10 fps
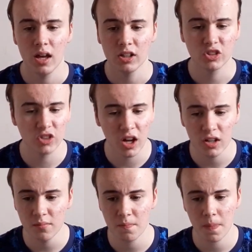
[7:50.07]

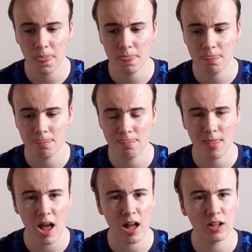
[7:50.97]
Son,
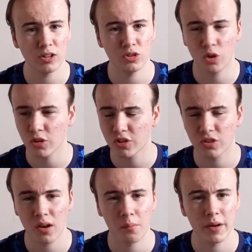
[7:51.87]
not the
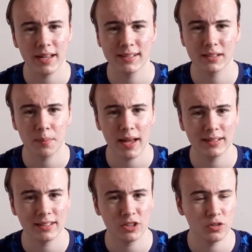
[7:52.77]
Son we
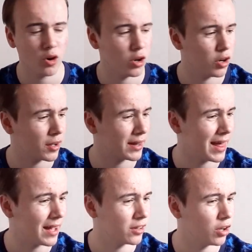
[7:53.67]
expected. You've got to look at
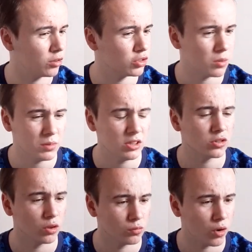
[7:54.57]
that and go, something's
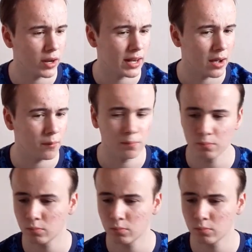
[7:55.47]
not right now.